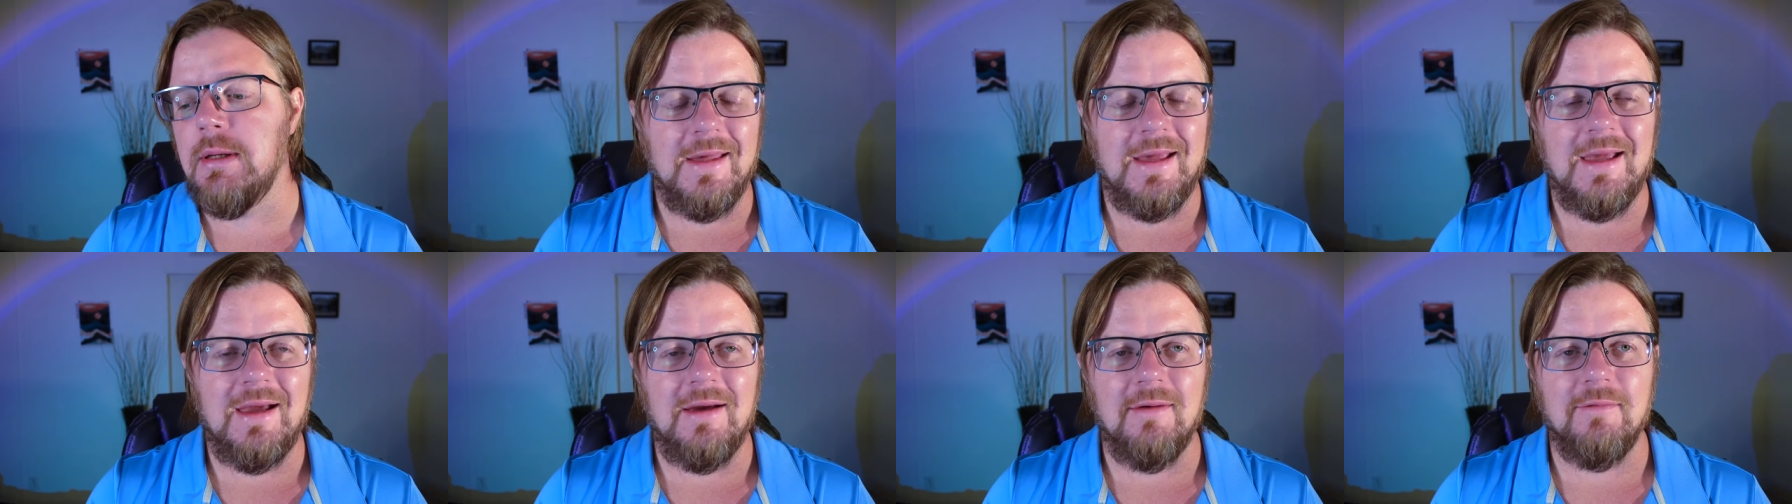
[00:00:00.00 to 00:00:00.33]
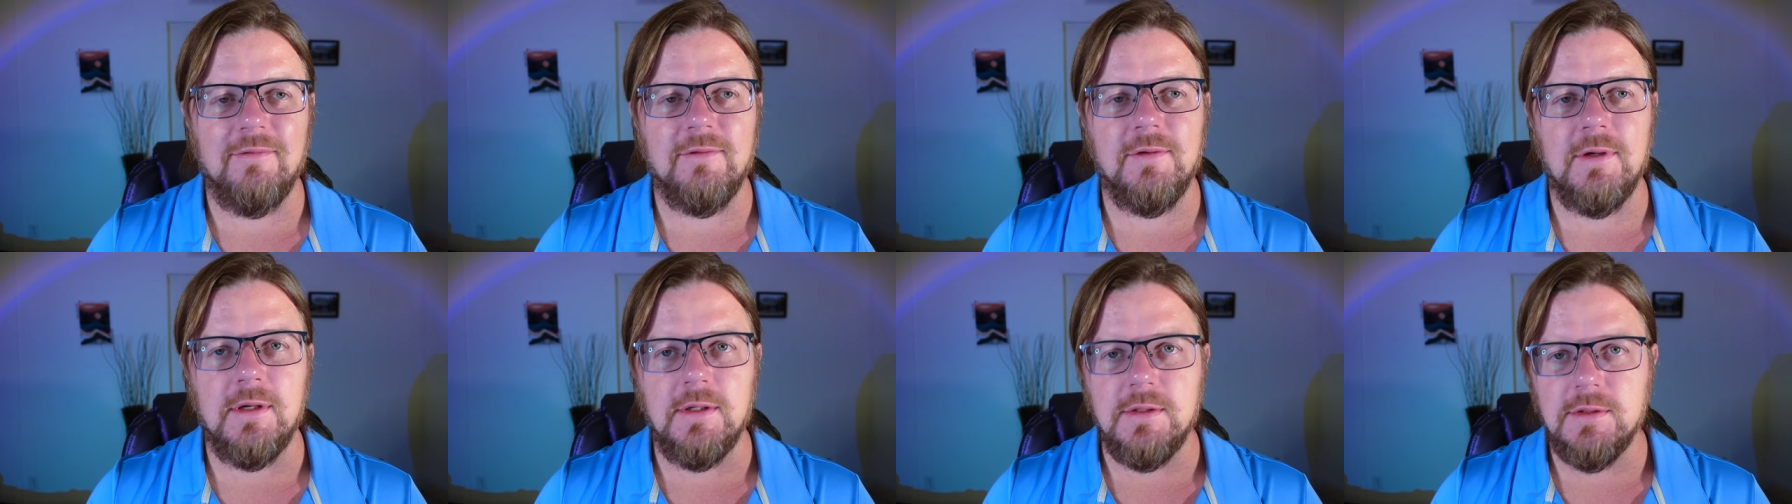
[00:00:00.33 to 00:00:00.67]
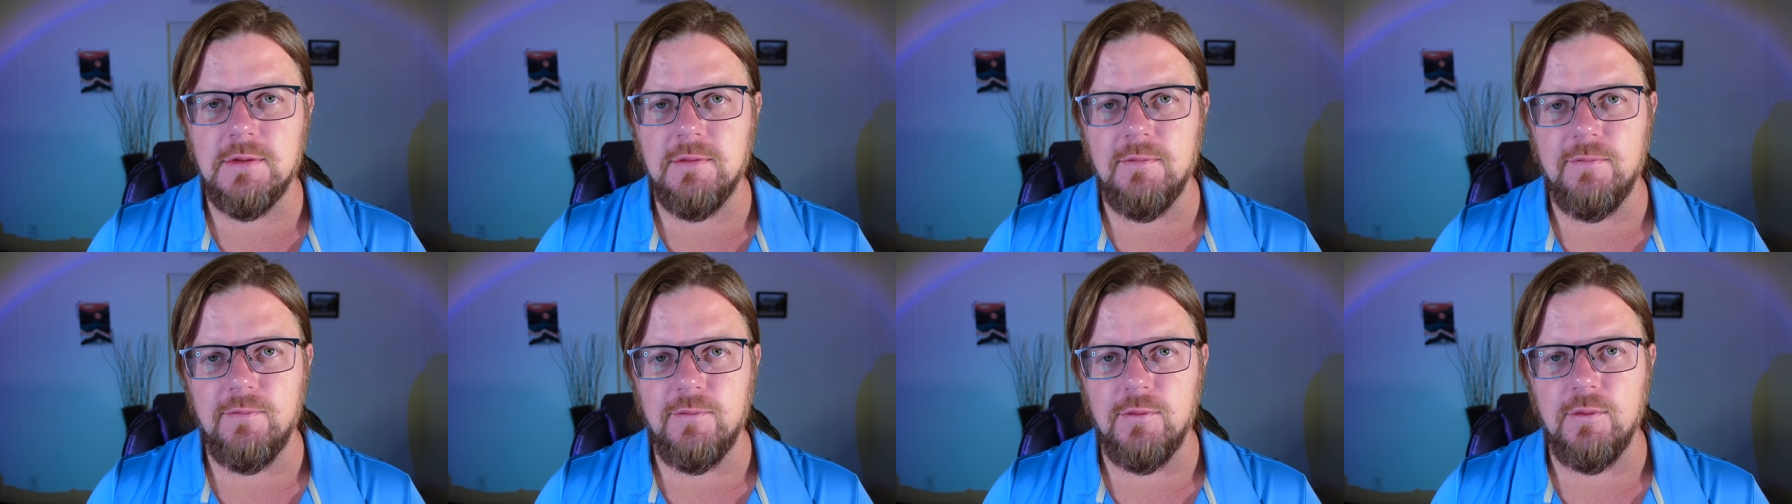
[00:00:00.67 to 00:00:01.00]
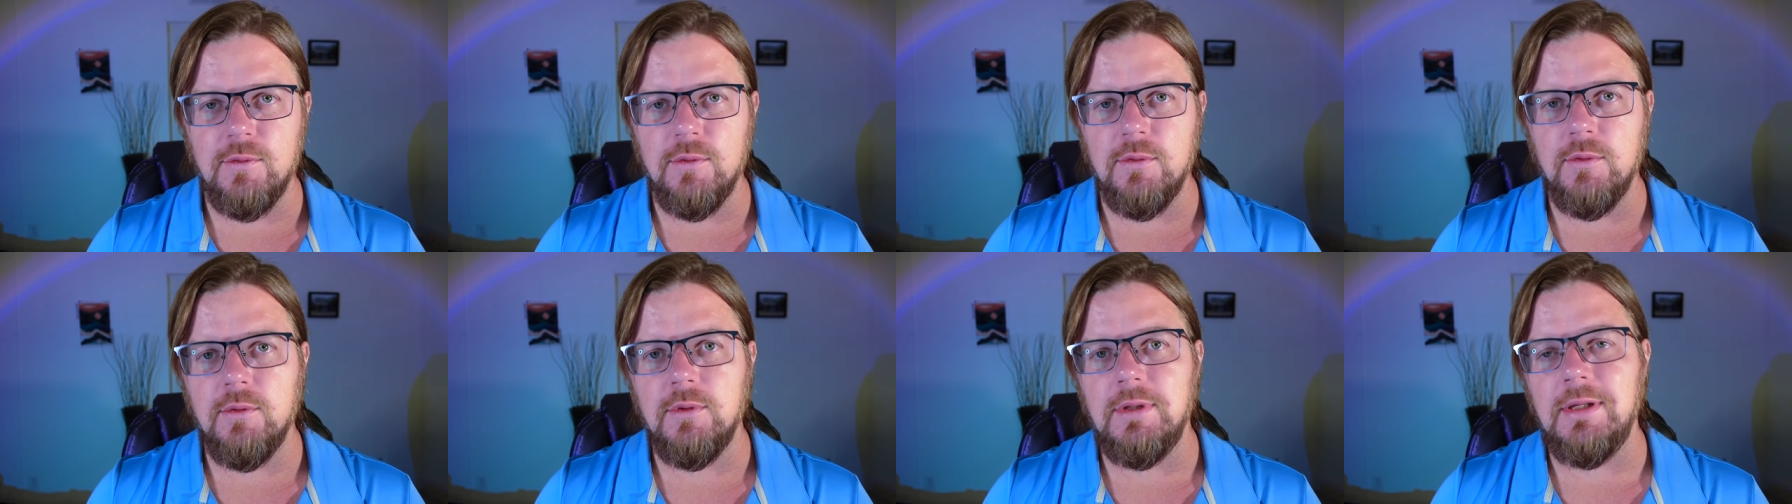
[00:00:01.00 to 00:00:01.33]
They have tons of
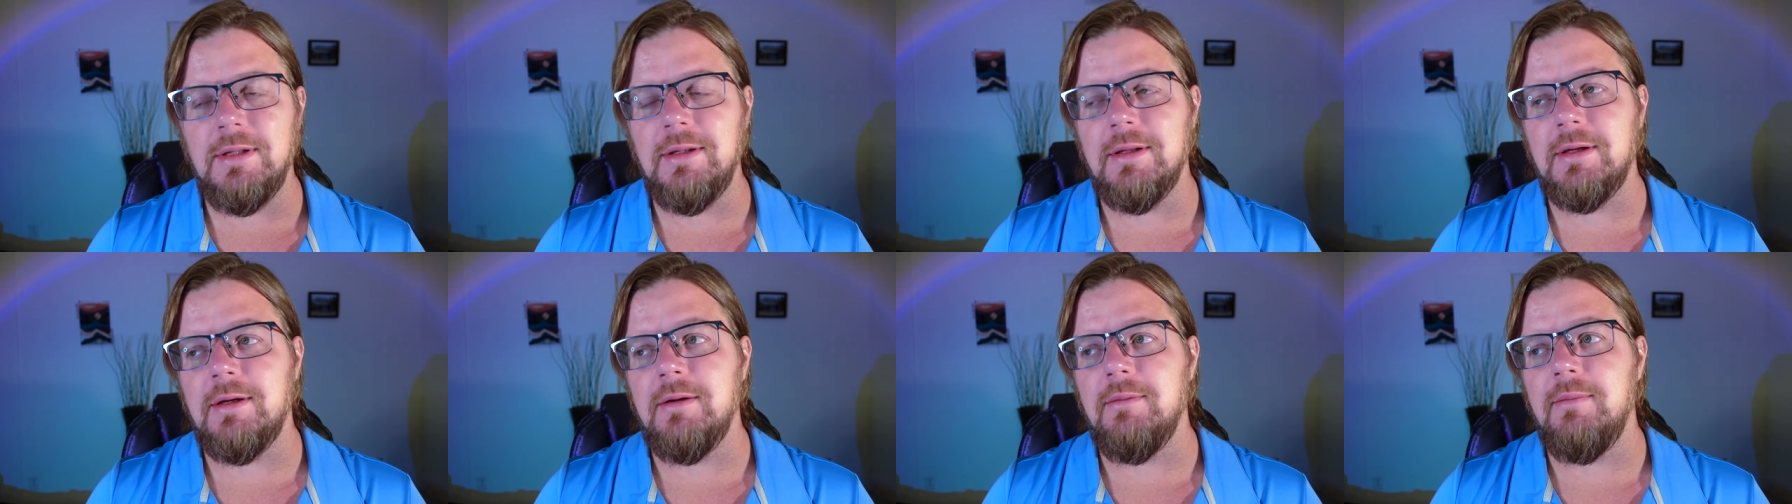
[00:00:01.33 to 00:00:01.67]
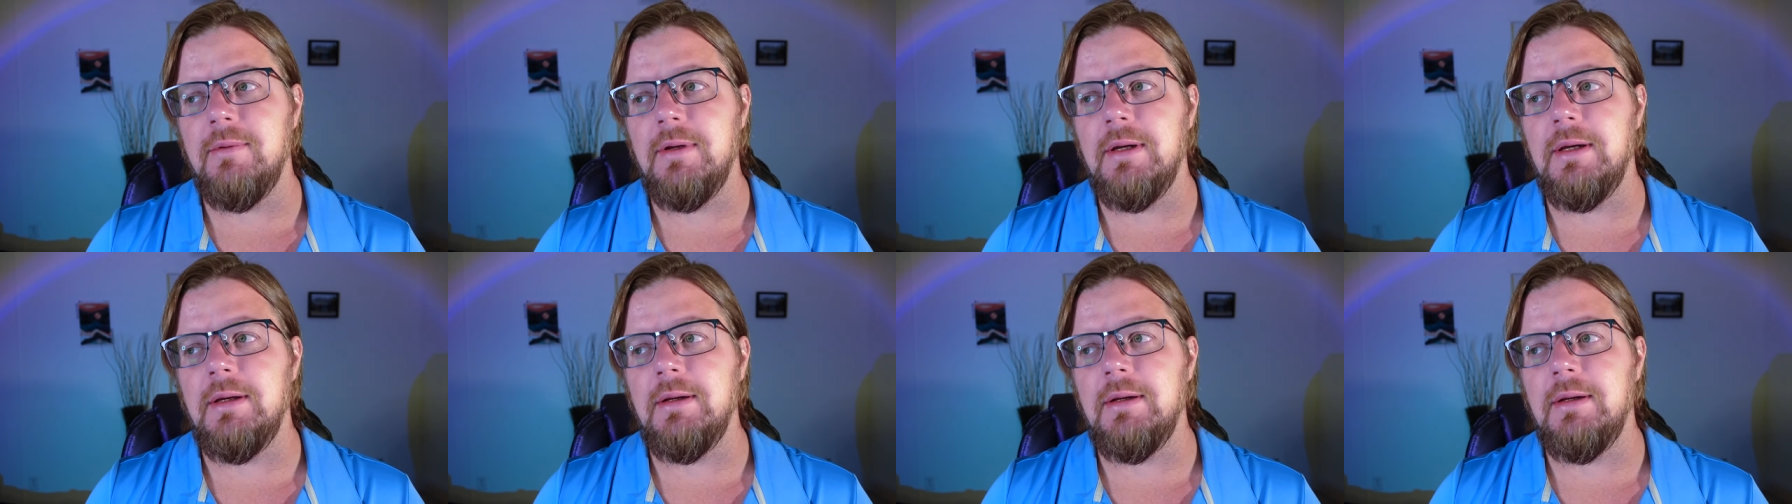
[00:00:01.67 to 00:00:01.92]
food and the cap